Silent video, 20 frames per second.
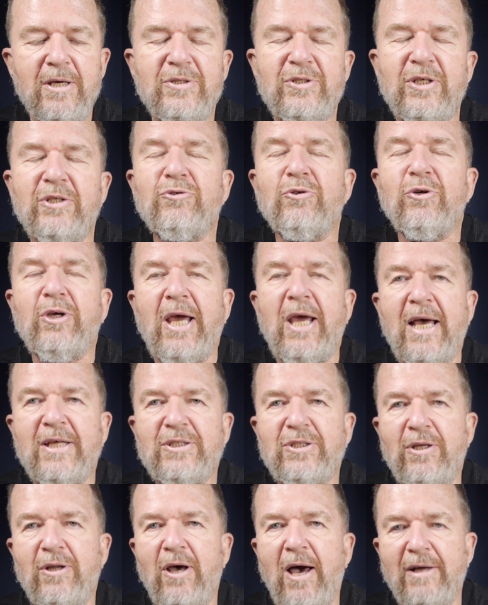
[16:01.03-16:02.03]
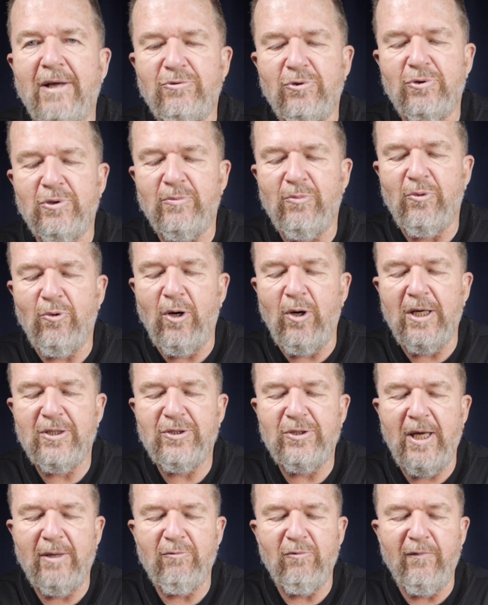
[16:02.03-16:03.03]
citric acid hydrogen
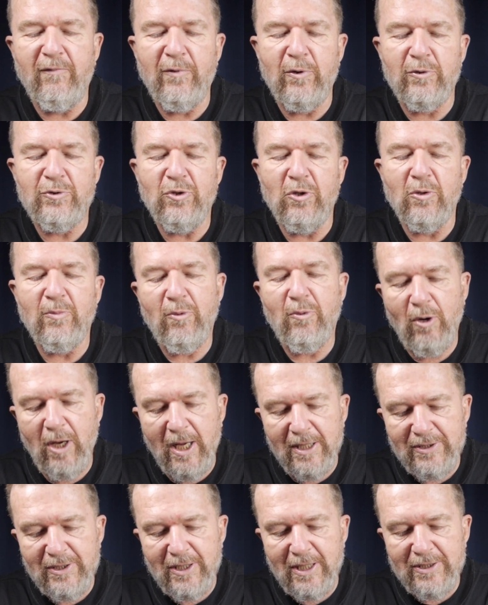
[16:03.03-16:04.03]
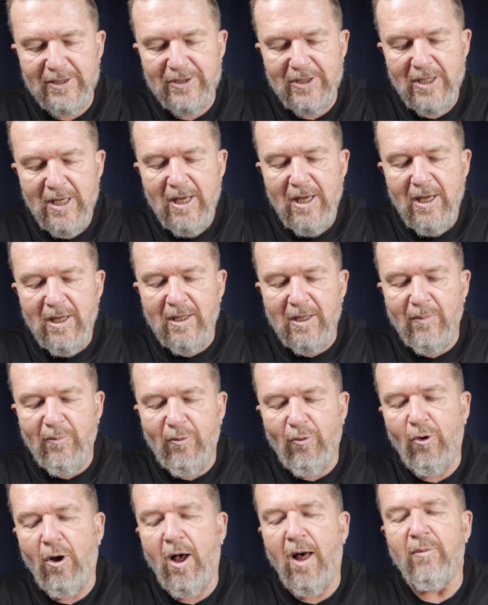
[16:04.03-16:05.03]
peroxide reversal process. The
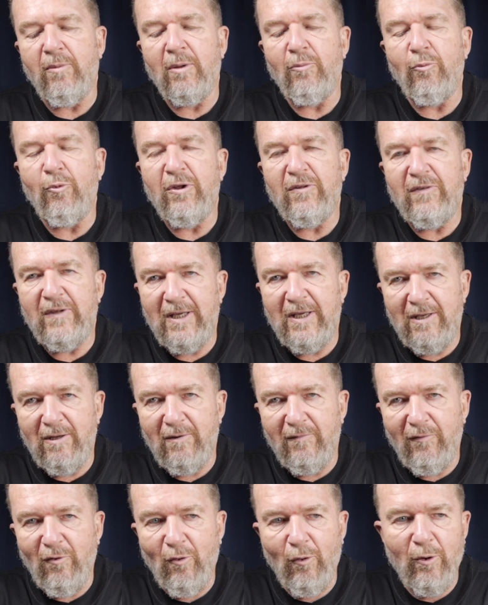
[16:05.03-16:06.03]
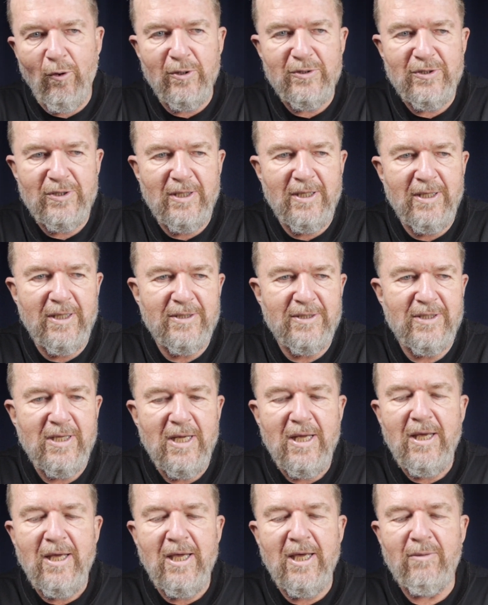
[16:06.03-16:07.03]
problem with it, of course, is
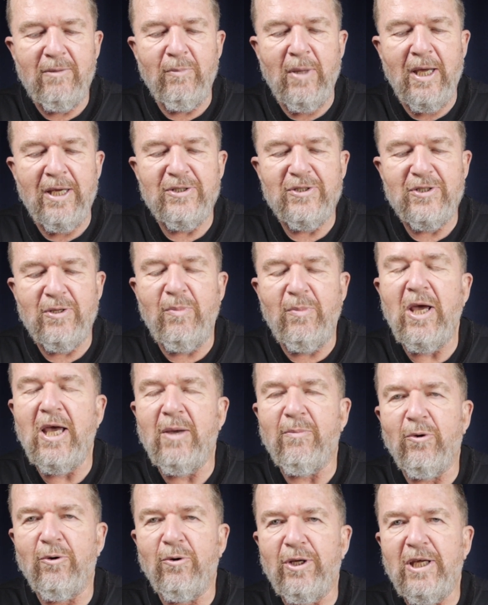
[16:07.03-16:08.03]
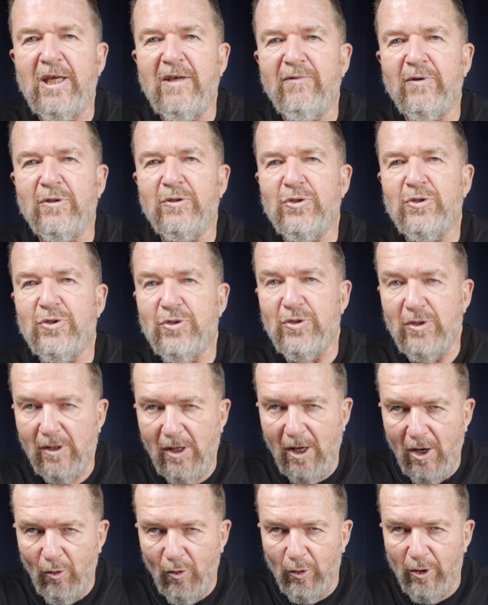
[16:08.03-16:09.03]
it makes the paper even
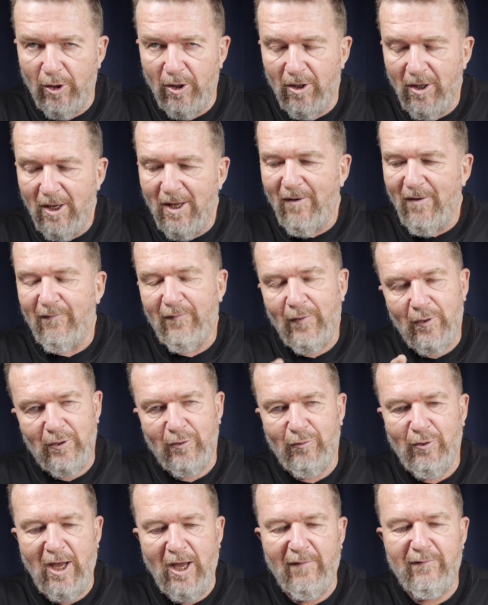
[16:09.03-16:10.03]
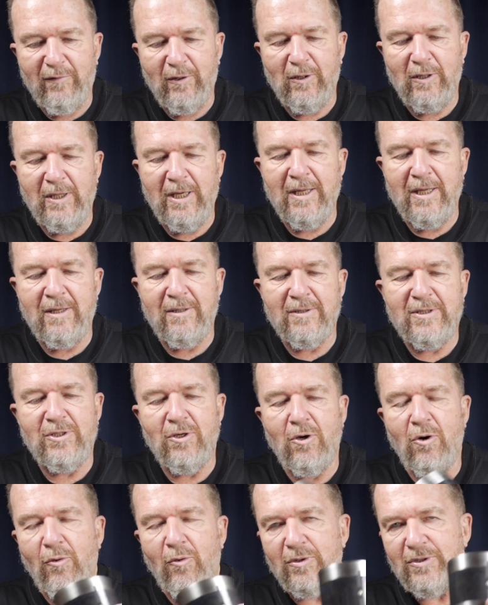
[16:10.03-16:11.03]
slower photographically. And
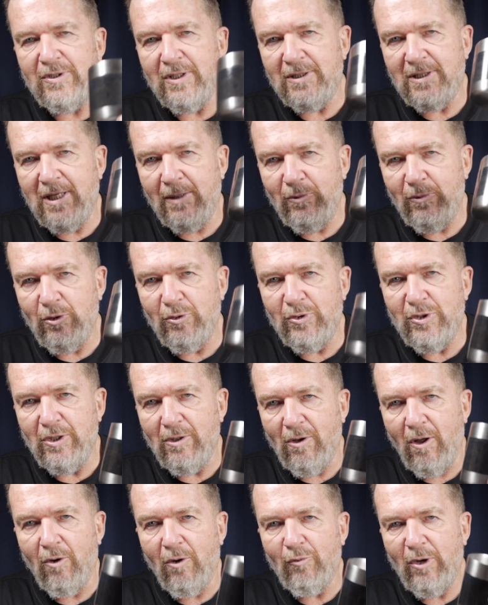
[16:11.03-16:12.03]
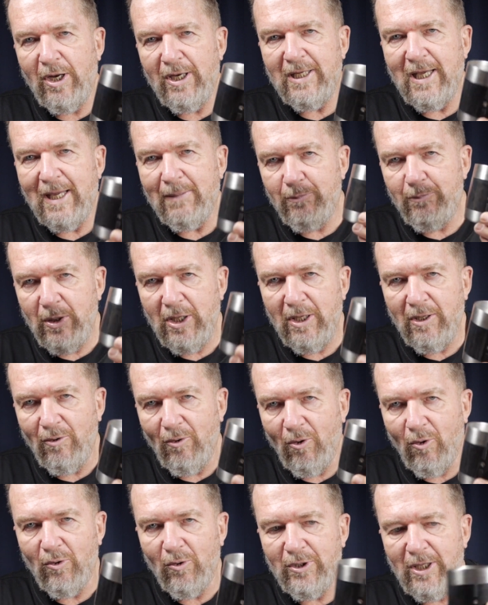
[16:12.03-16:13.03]
so since I'm using already a
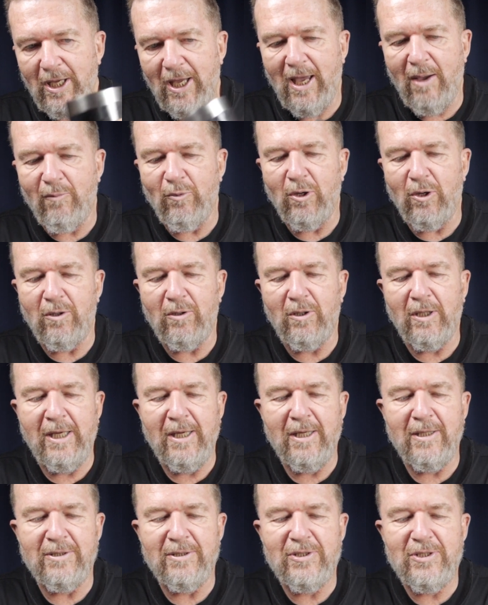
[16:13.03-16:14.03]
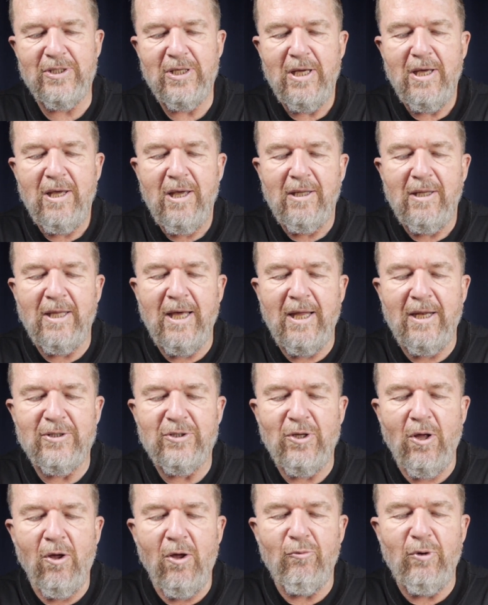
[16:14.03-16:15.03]
pinhole camera lens that
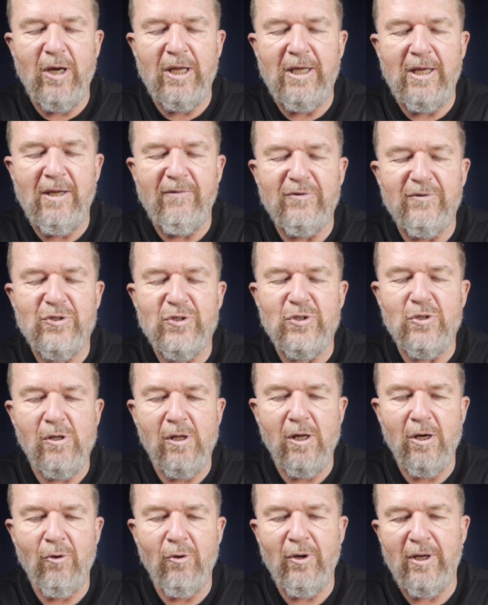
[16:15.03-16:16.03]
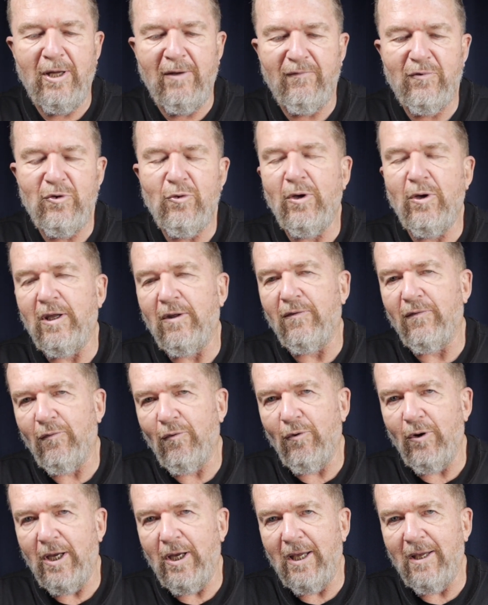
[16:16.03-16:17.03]
is already slow at
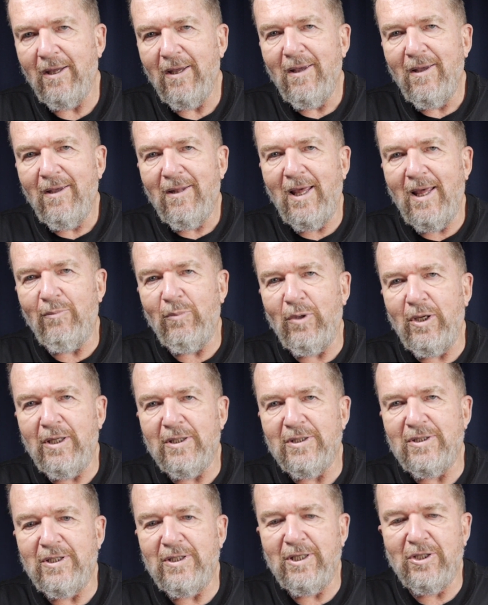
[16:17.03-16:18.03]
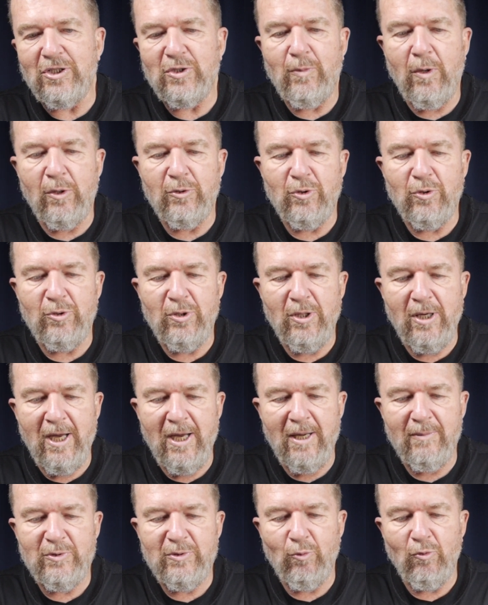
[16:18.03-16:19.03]
f2.83, that means the exposure
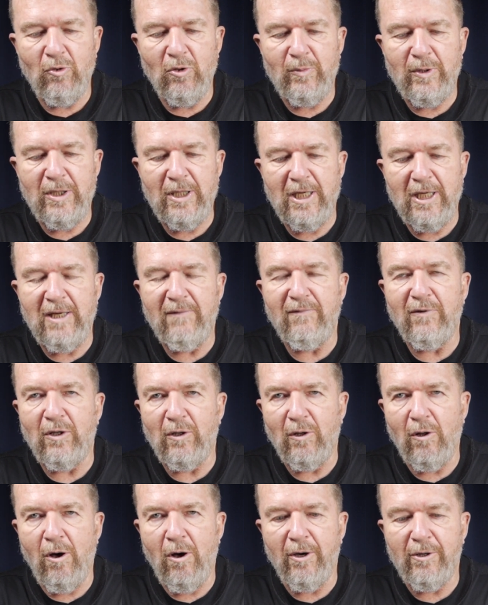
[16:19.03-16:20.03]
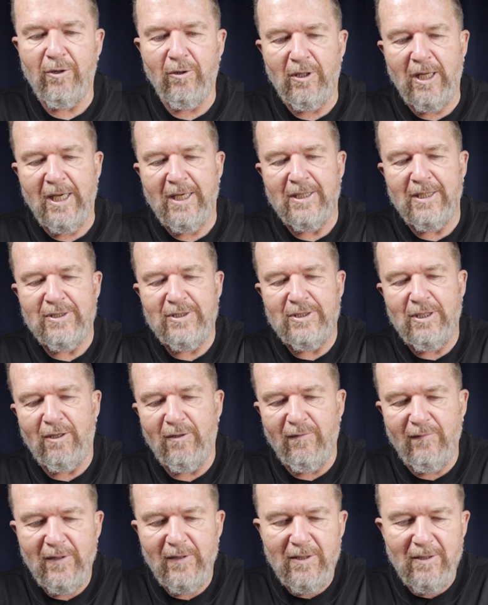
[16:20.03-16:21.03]
times will be even longer. Like instead
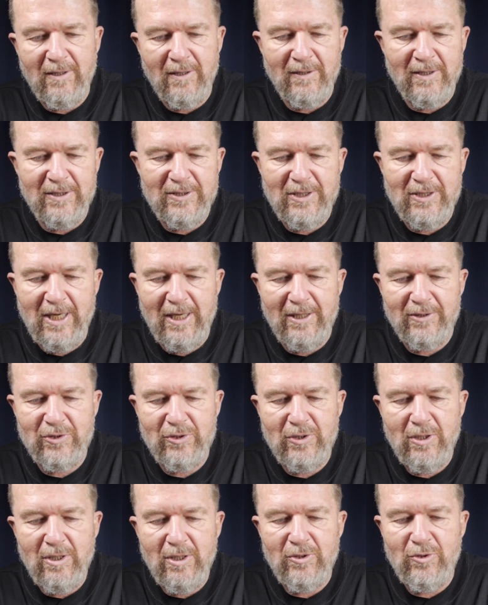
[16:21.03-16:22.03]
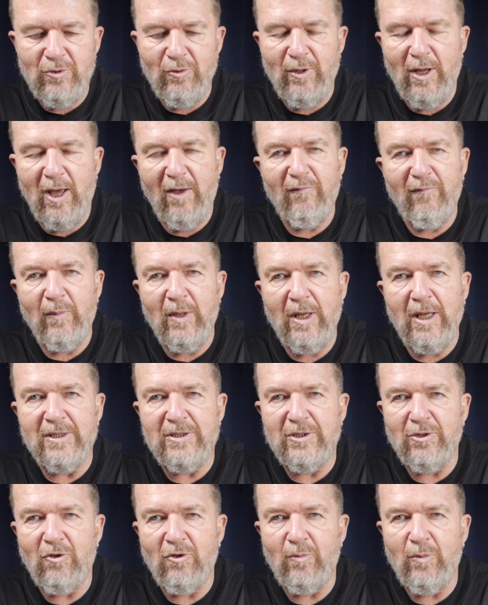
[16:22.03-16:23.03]
of, in this case, two and a half
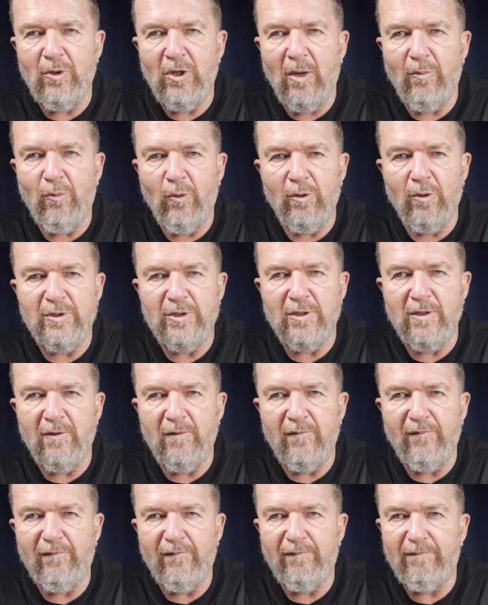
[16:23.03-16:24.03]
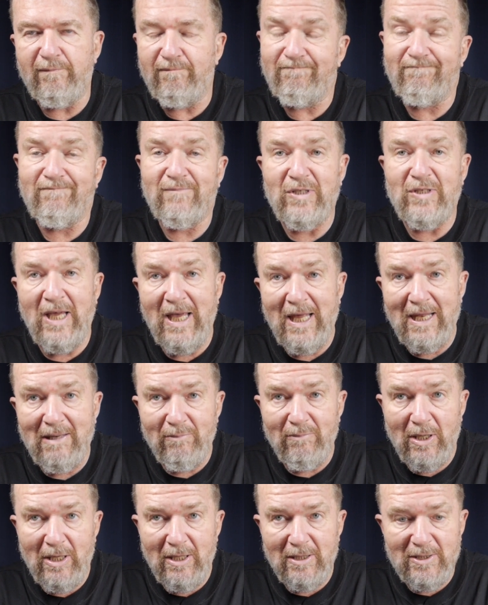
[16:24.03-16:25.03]
minutes, it could be upwards of
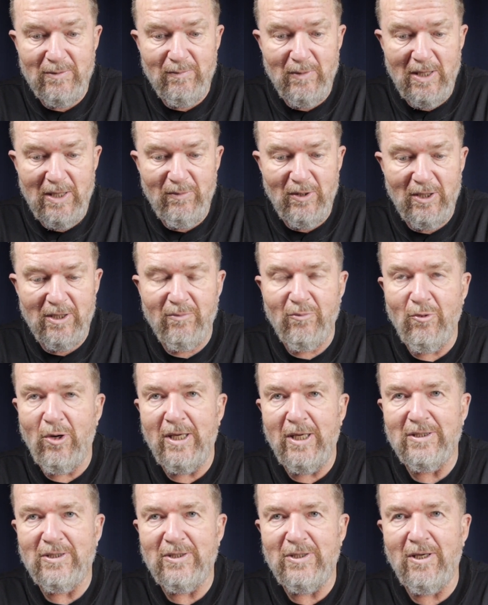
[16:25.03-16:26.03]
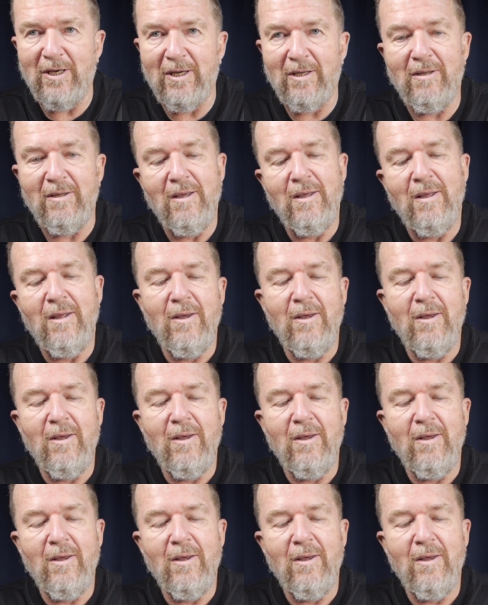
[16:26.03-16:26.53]
10 minutes maybe in bright sun.